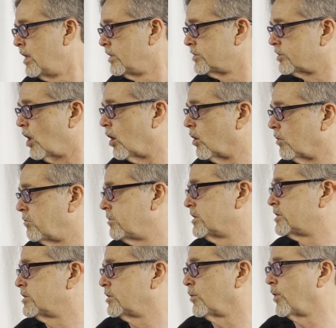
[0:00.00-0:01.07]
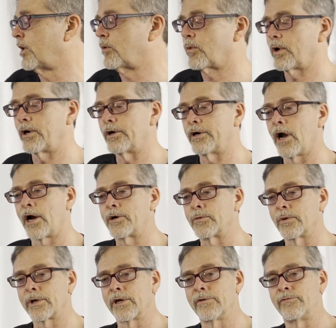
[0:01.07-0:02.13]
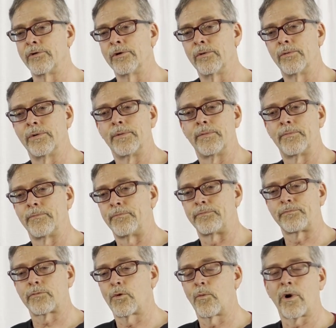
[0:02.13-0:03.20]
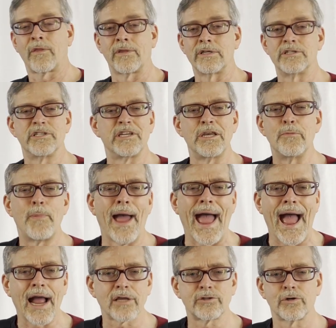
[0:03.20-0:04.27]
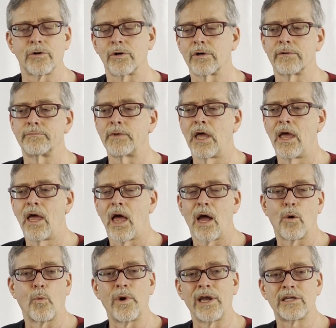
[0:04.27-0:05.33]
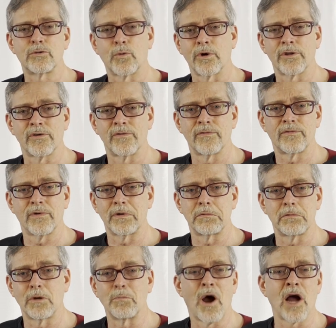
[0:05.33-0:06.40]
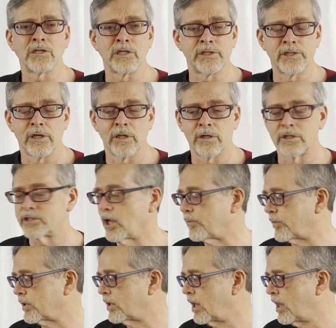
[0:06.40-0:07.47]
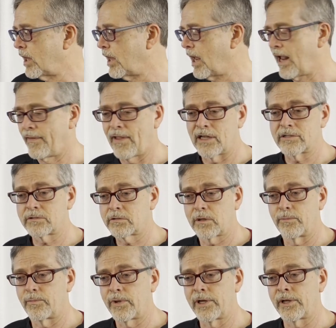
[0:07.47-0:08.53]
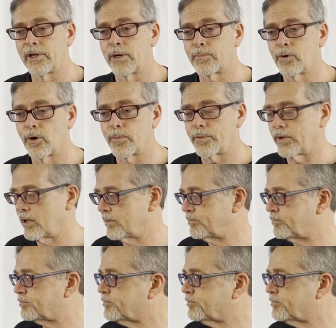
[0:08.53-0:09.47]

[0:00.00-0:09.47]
So this is the one where your doctor will give you one of these Z-packs or a week's worth of amoxicillin or something, and that's completely appropriate.